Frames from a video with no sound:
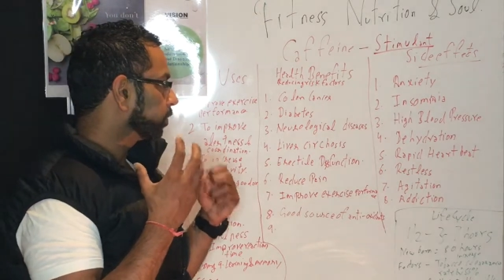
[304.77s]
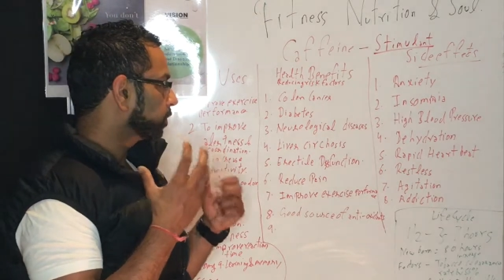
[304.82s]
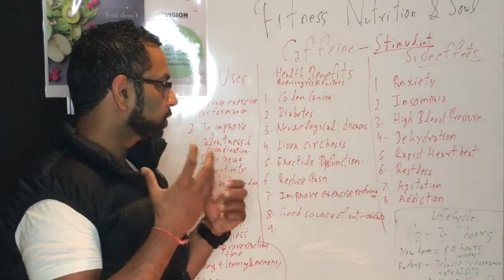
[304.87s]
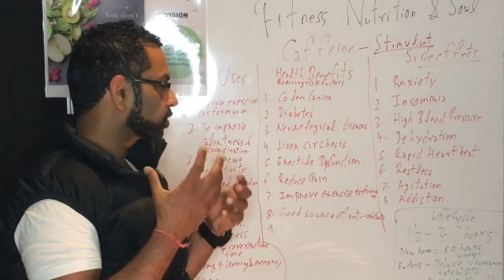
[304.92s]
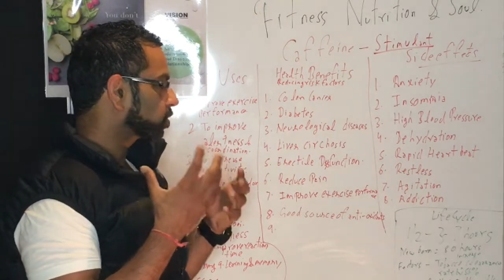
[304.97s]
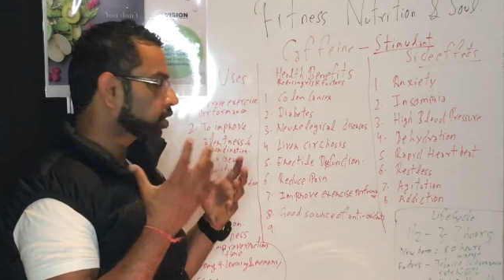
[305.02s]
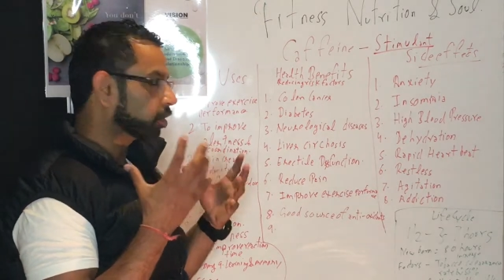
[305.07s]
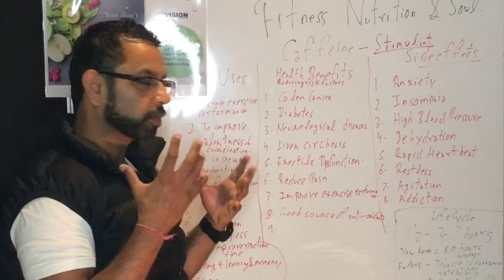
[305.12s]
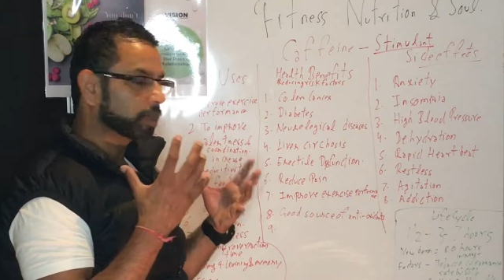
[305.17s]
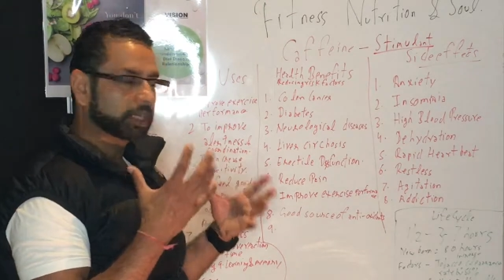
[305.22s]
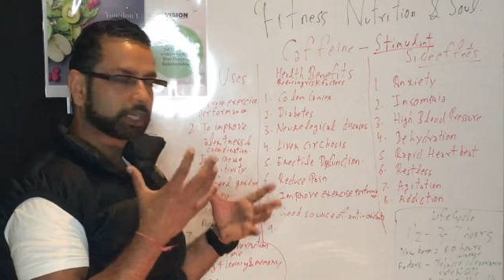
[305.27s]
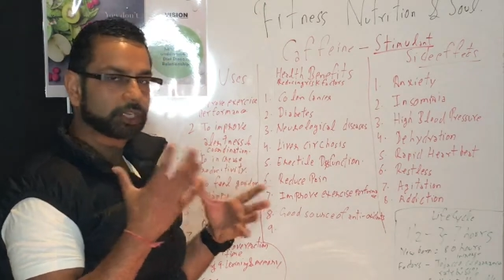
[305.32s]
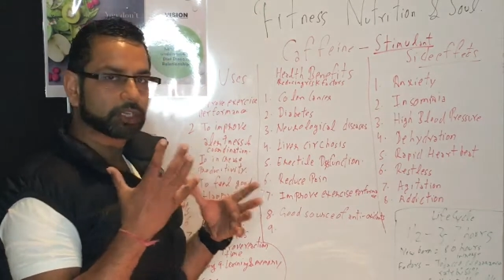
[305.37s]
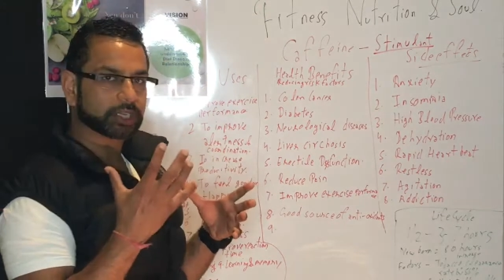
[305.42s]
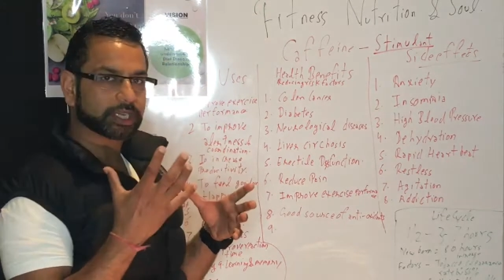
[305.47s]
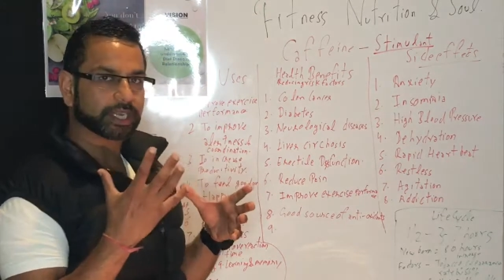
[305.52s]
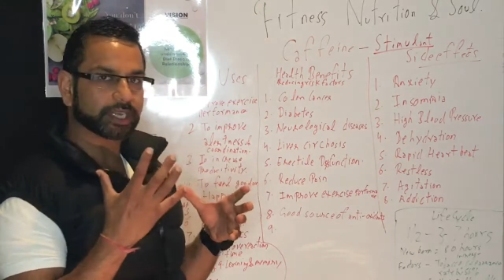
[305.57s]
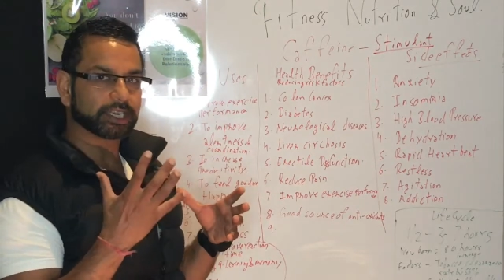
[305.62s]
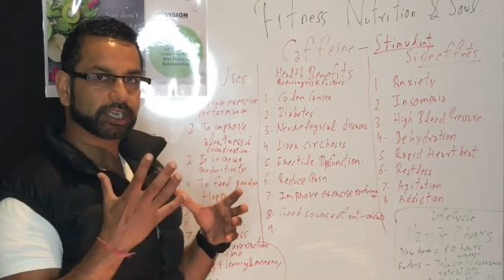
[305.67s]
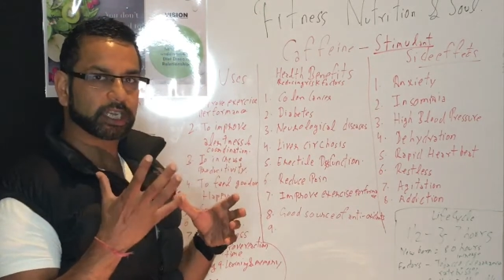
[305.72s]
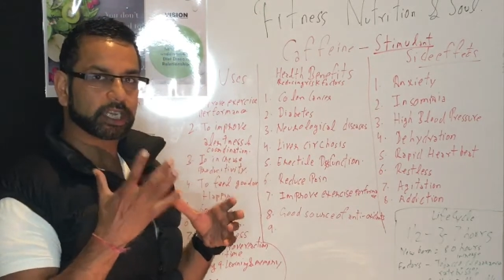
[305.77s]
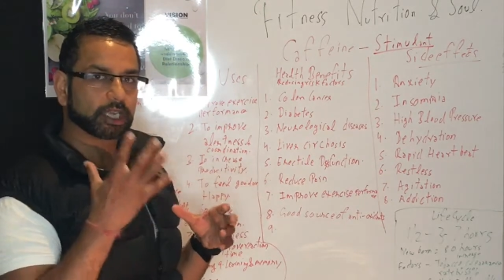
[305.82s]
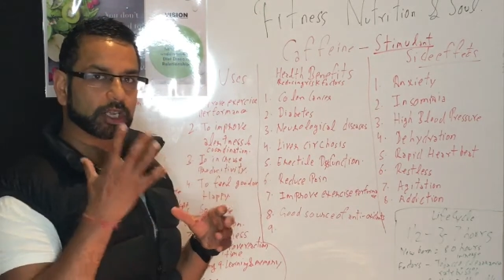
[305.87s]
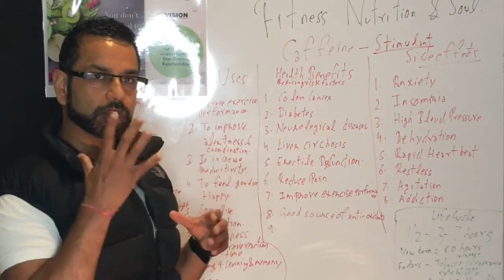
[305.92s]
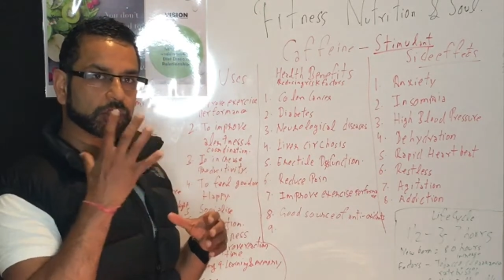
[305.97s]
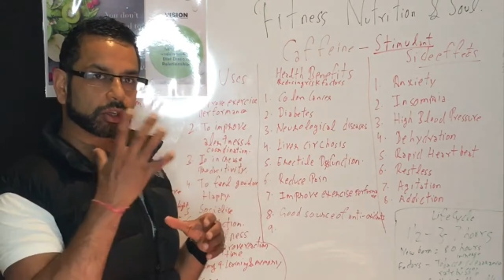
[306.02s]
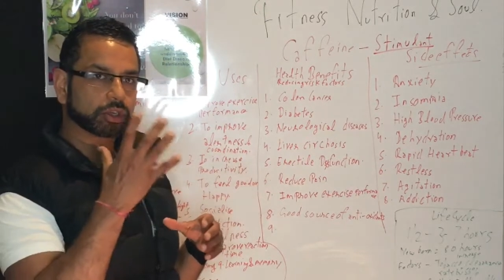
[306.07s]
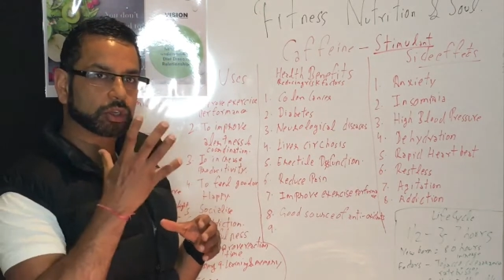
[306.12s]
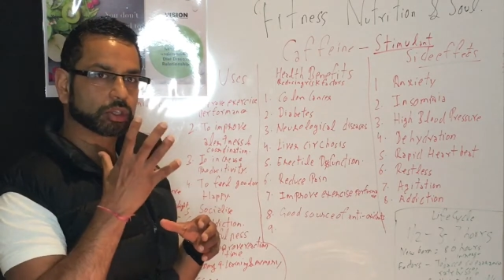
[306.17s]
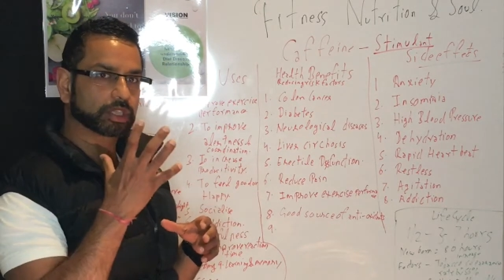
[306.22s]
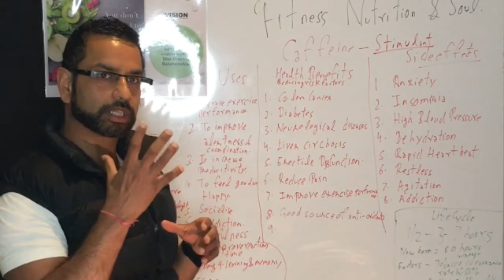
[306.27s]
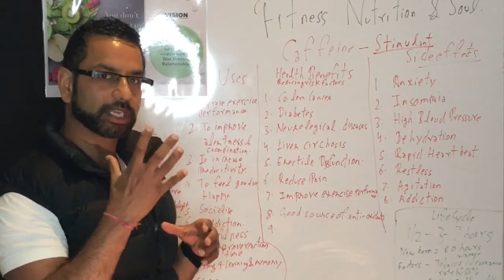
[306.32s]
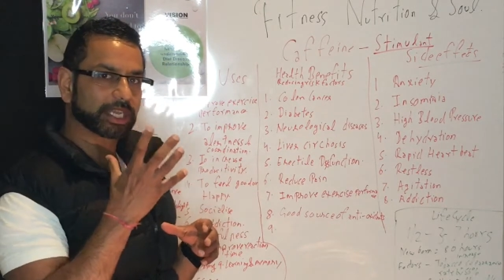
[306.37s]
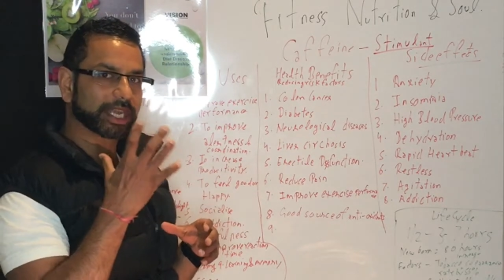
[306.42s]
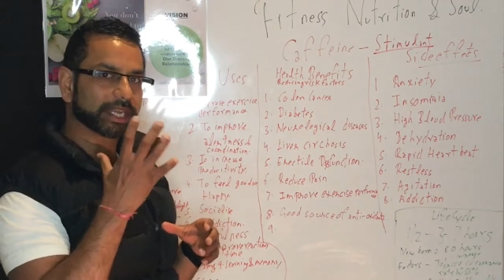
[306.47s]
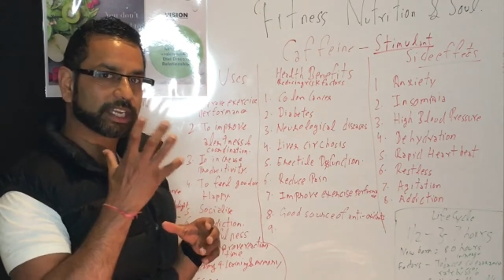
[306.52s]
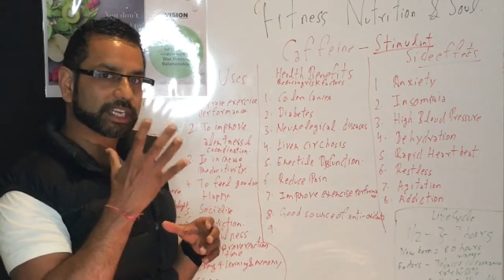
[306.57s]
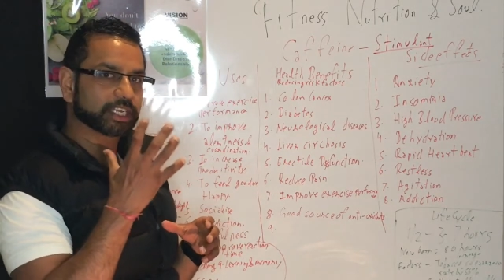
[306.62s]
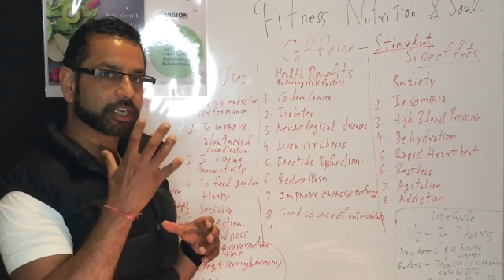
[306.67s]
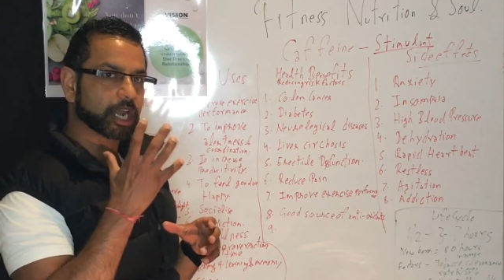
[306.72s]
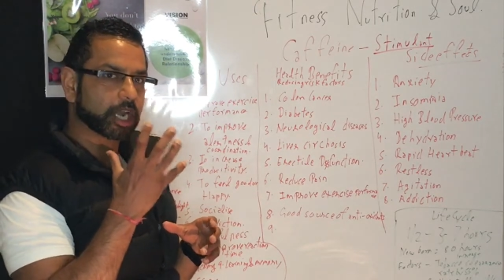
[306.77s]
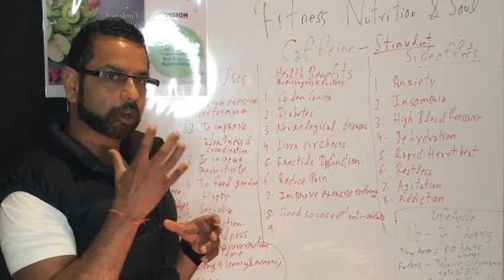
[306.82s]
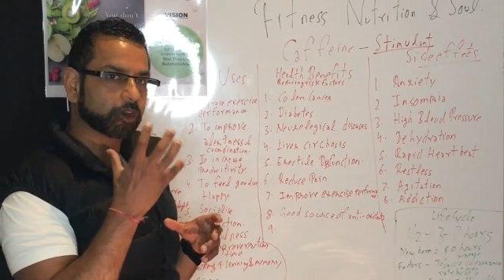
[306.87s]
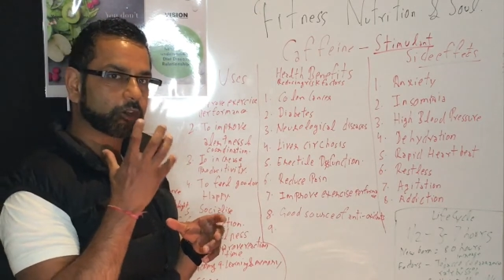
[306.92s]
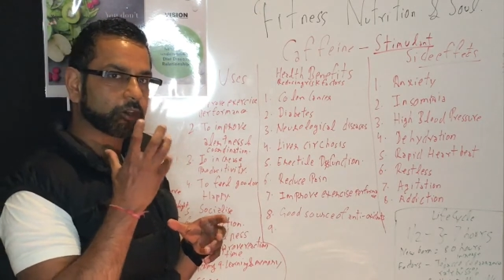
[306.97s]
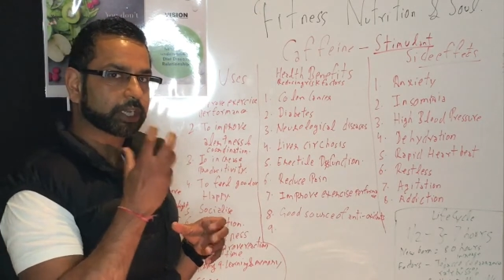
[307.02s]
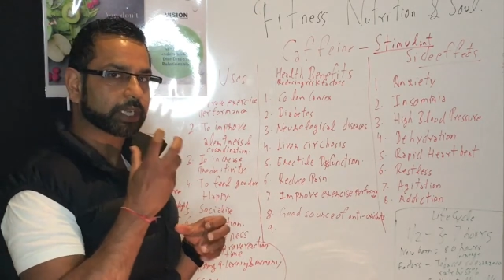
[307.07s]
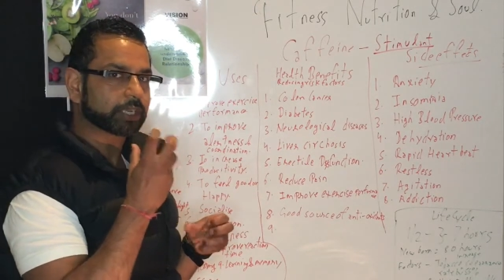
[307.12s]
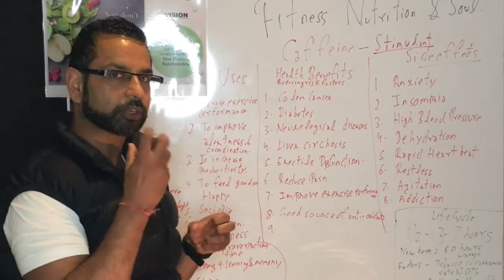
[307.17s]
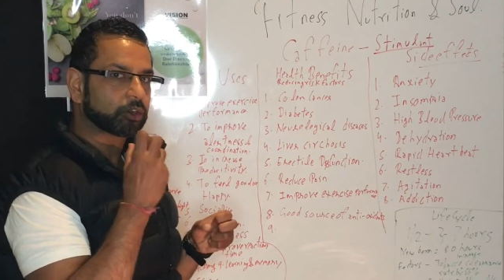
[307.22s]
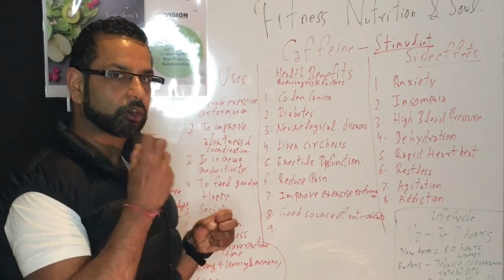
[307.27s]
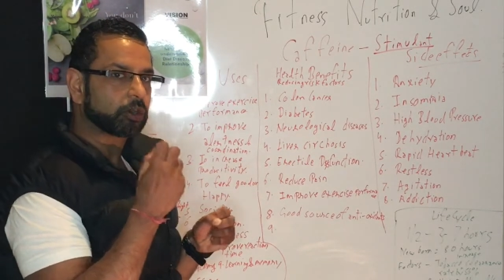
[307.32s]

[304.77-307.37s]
So in your kidney, you got the antidiuretic